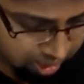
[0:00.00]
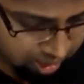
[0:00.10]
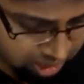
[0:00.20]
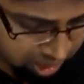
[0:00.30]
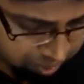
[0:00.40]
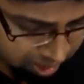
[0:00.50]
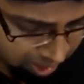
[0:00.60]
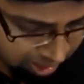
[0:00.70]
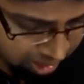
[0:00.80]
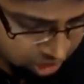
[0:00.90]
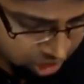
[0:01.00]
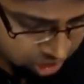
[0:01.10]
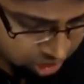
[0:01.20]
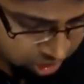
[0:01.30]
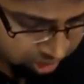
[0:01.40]
Ischemic heart
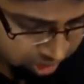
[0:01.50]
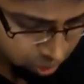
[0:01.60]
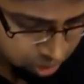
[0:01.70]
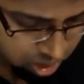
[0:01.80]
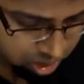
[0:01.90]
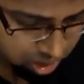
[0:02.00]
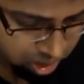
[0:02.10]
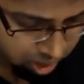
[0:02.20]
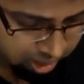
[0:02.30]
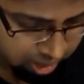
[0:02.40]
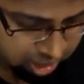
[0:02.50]
disease theory note, right?